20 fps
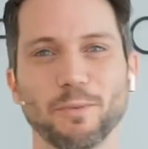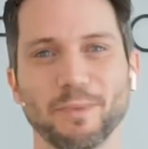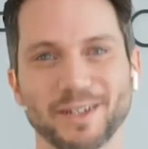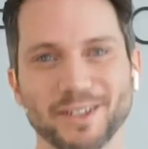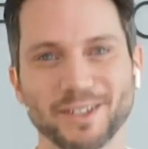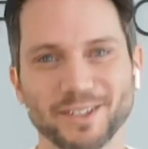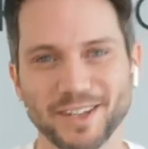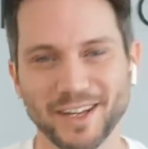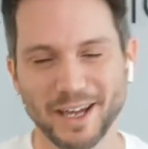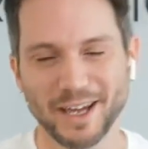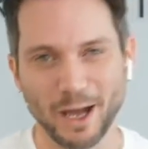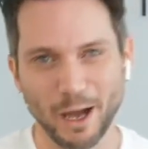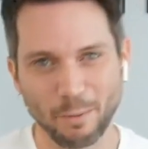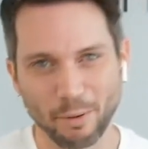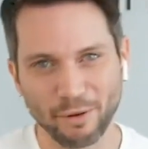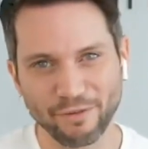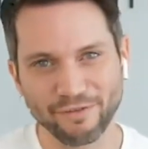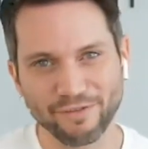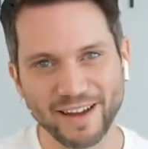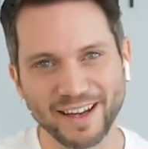because a
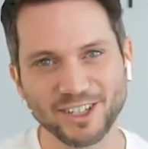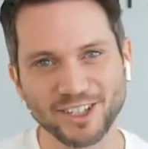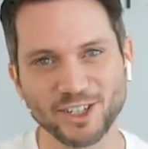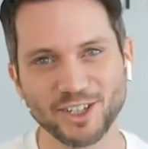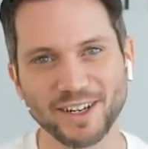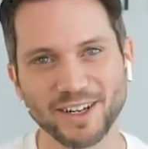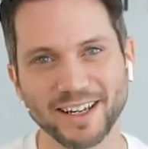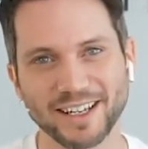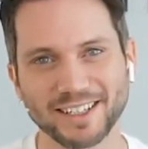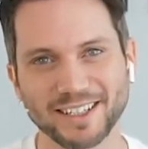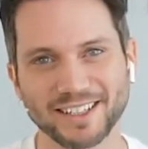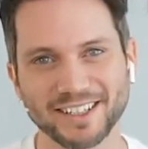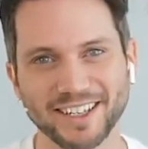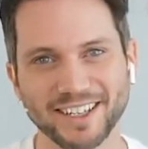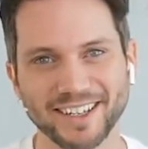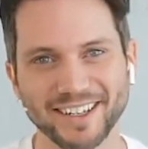perfectionist